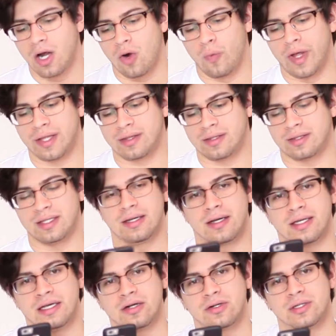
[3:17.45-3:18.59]
with the
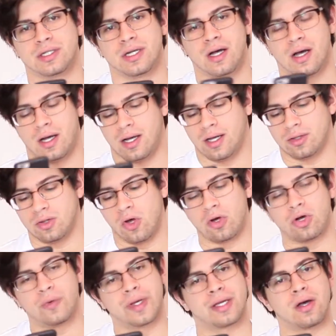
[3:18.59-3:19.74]
Akira
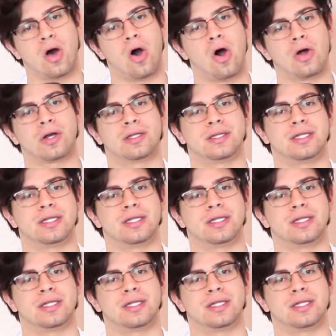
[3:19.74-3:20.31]
logoing on